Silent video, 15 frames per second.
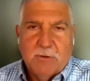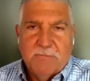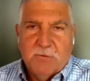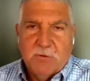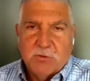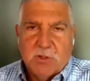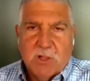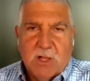
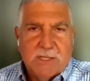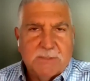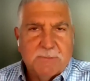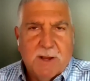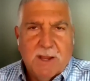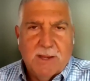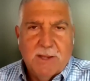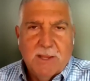future client's
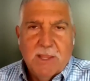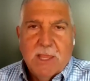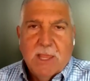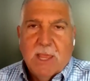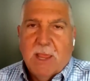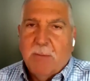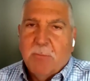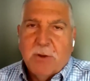mind,
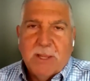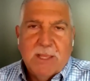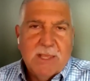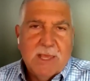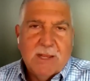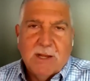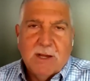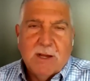and bringing
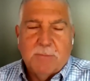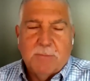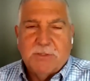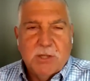that up.